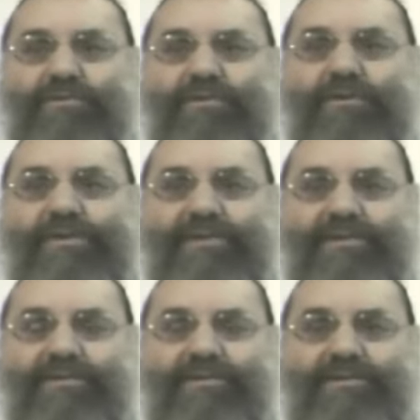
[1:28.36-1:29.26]

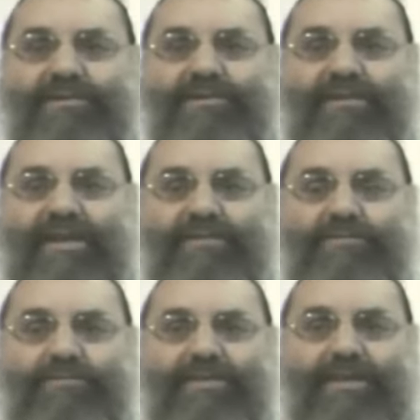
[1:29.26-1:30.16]
growing
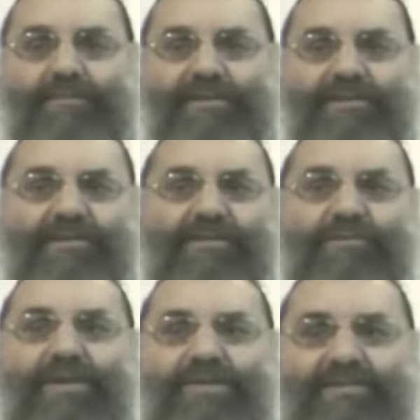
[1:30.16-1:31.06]
and becoming
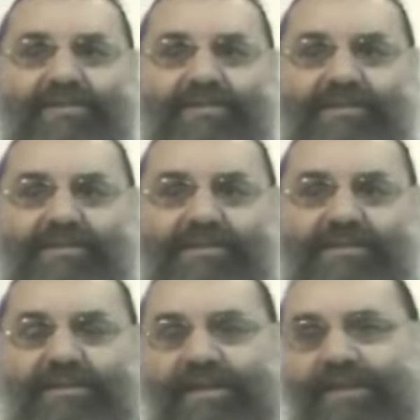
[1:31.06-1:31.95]
greater,
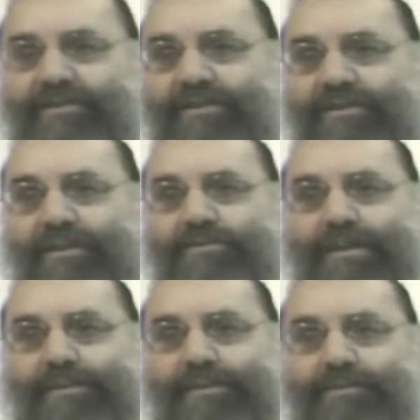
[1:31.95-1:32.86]
and to, to
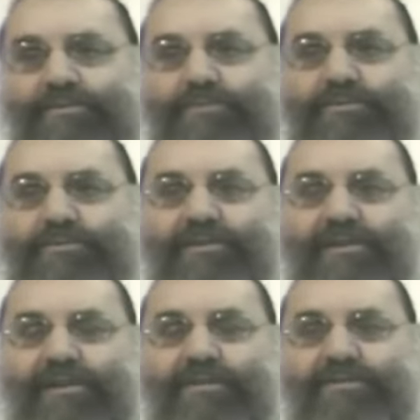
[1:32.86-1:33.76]
becoming more spiritual
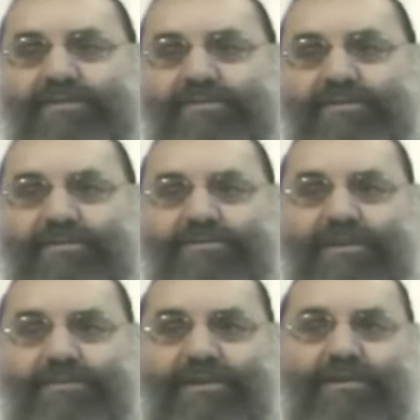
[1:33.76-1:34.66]
and closer to
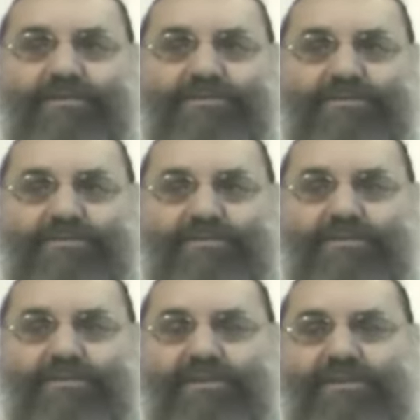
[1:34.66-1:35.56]
Hashem and closer to
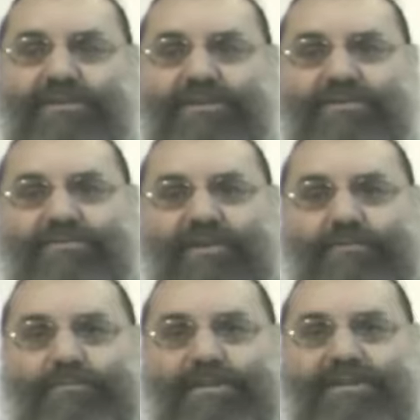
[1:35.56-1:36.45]
his fellow
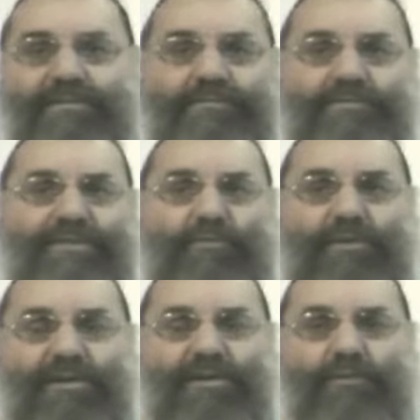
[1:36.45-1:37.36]
beings and being
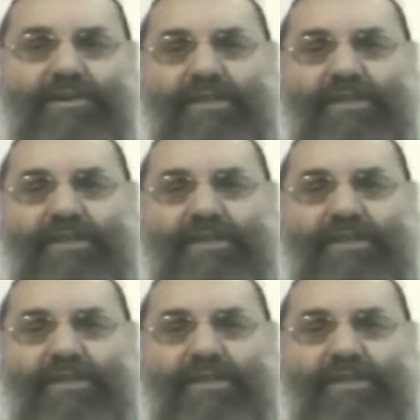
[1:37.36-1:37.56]
more, a more